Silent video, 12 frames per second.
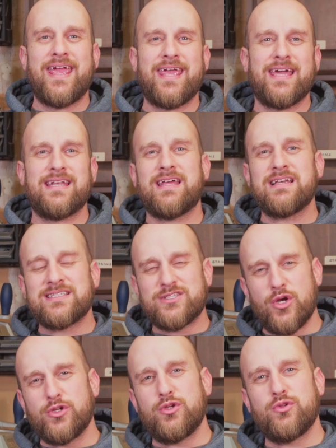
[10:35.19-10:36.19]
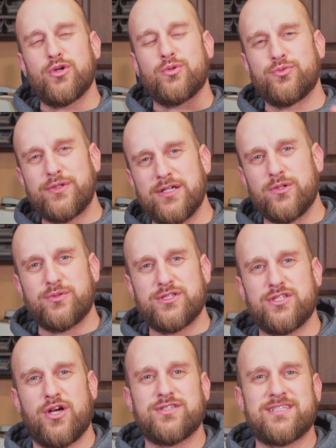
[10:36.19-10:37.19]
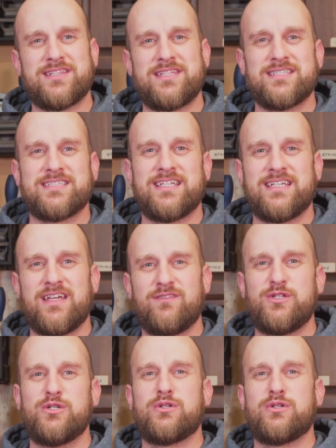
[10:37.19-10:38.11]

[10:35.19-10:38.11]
and show you the real results that this can give you,